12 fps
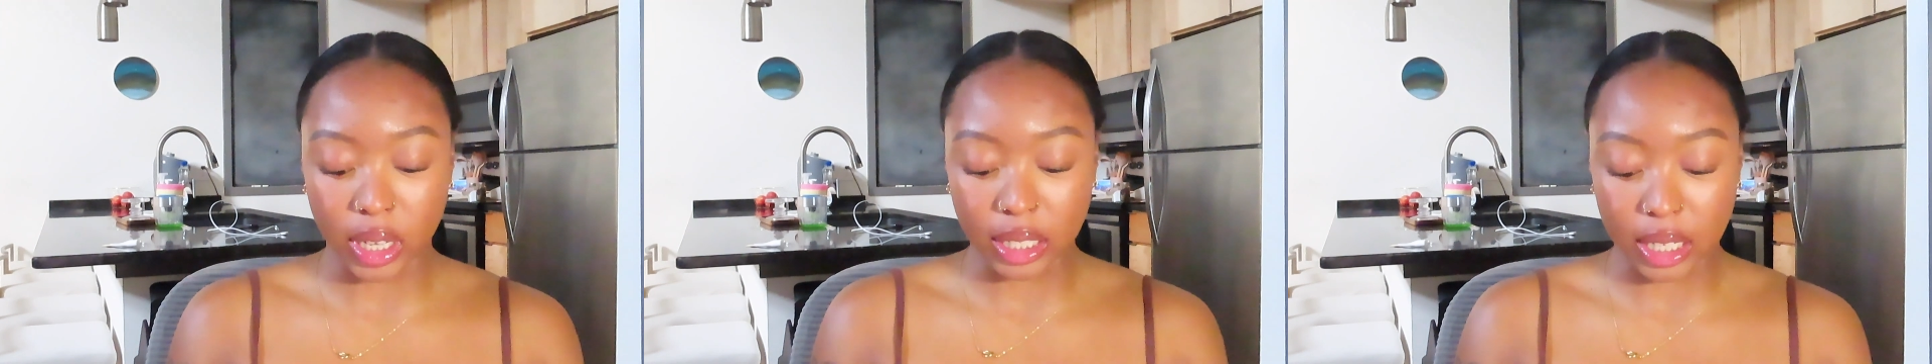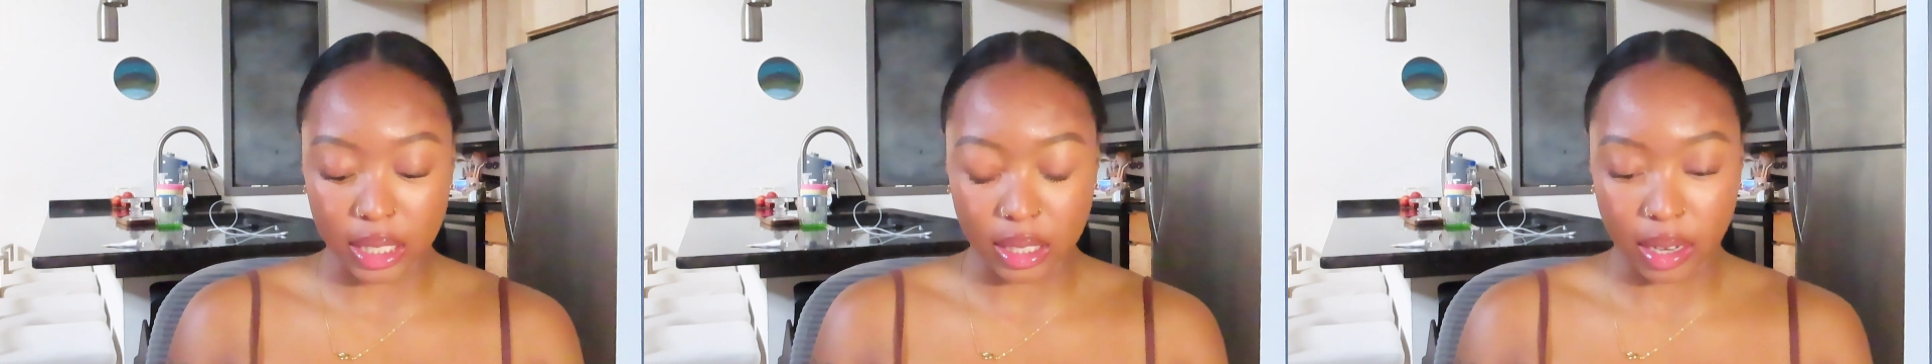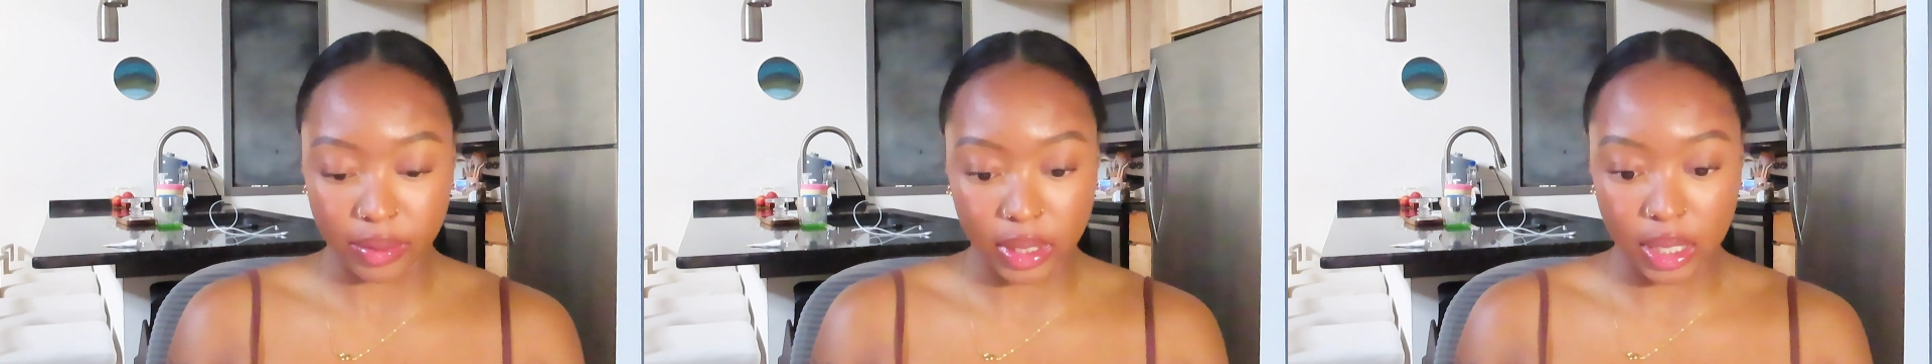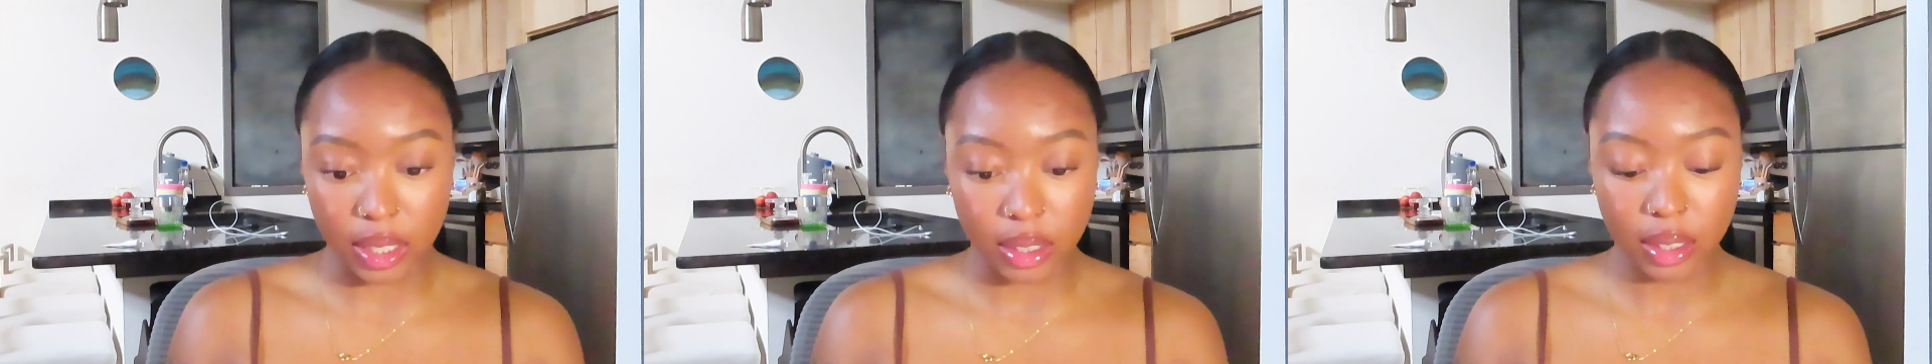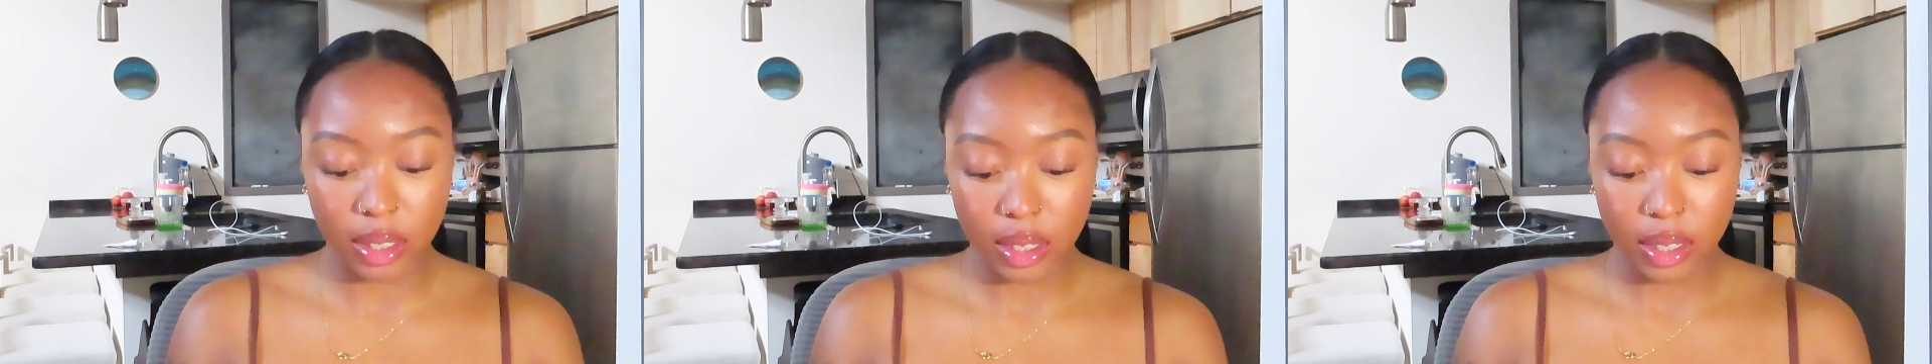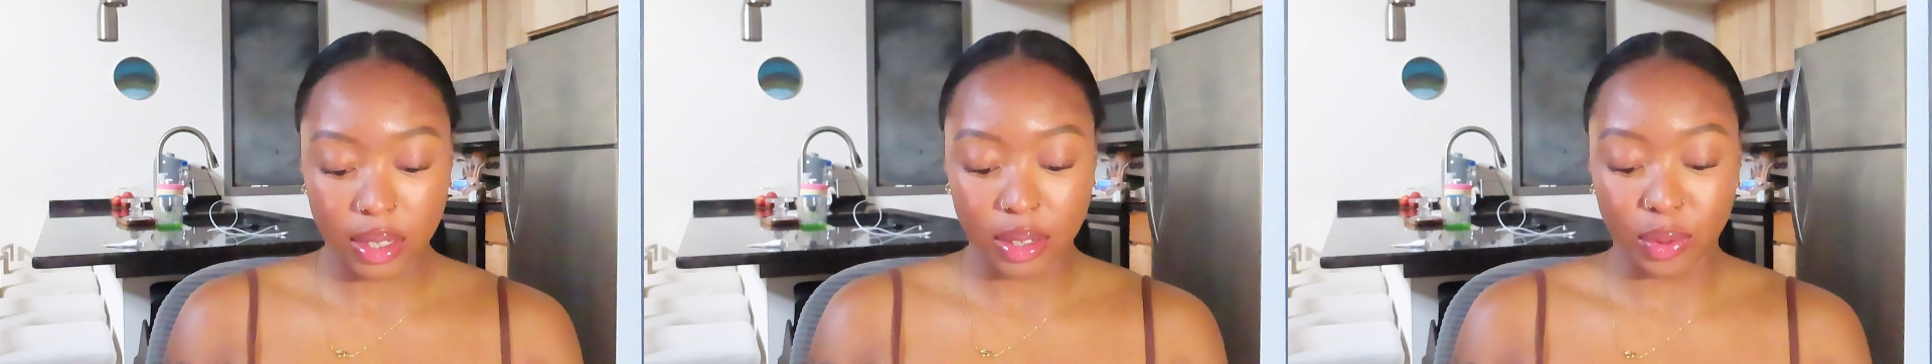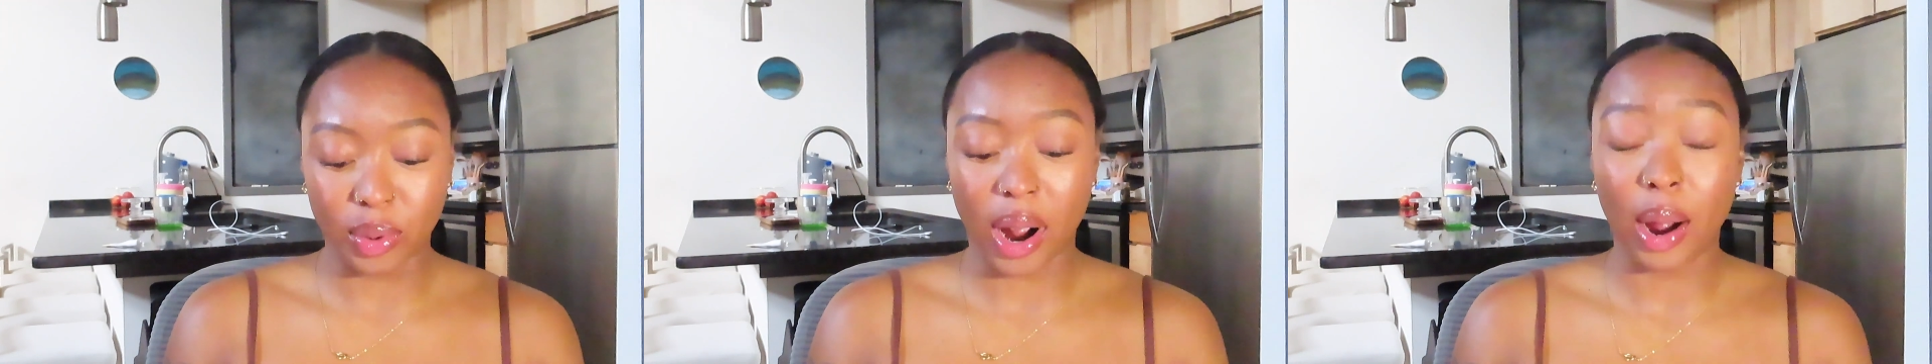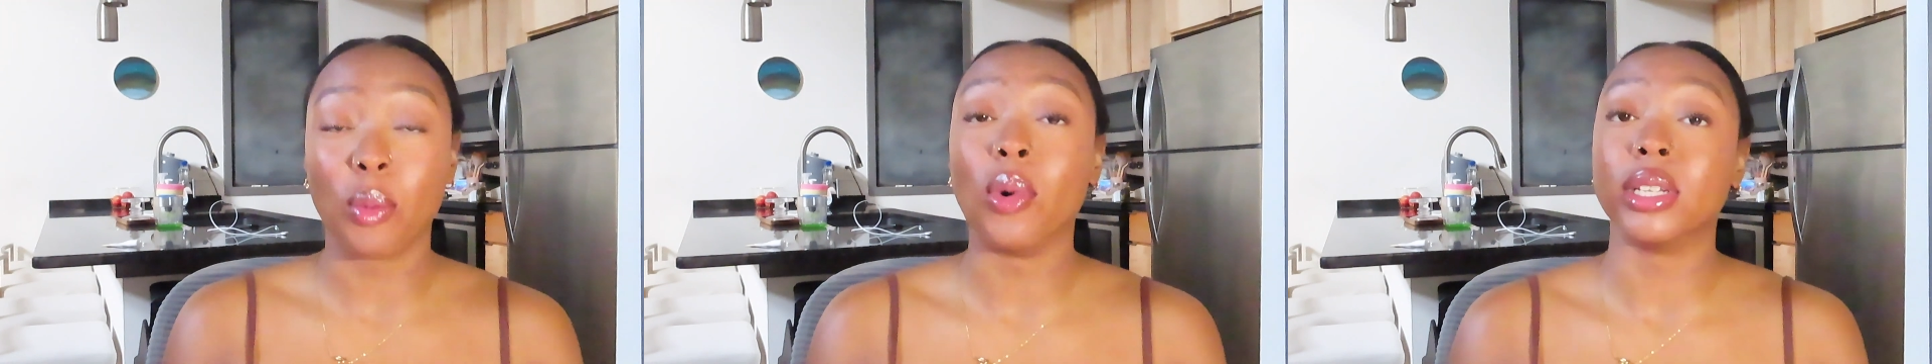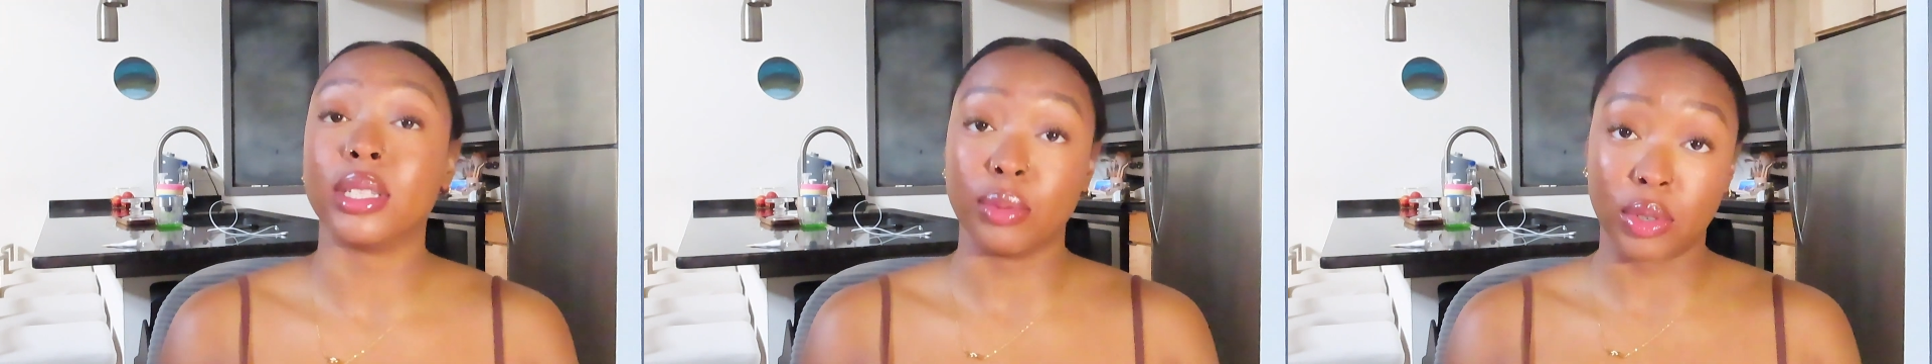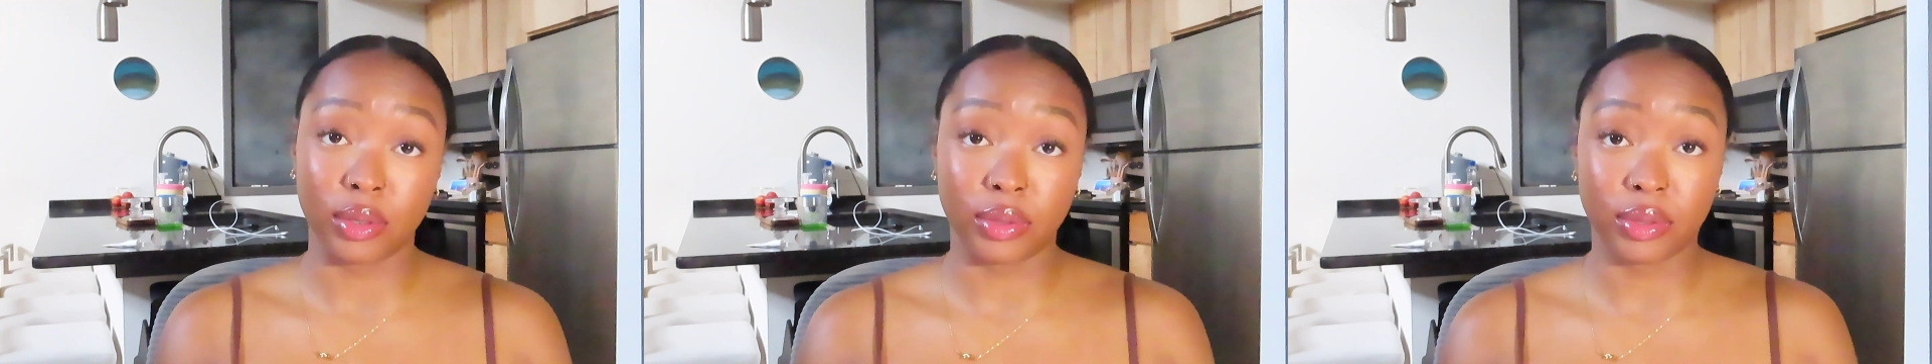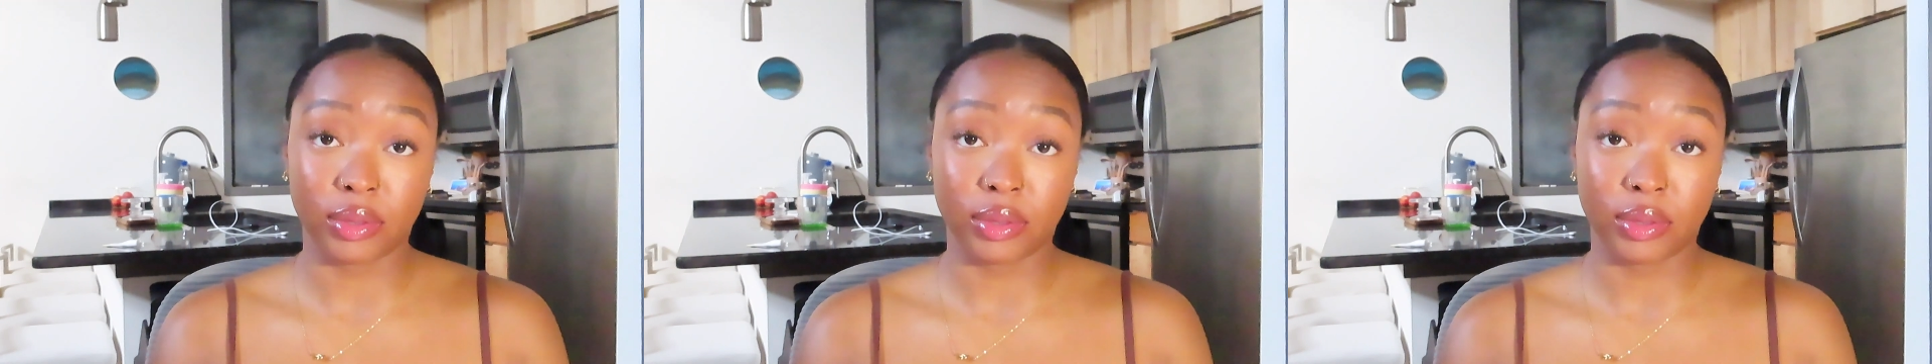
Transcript: Like that's not really where I want to move.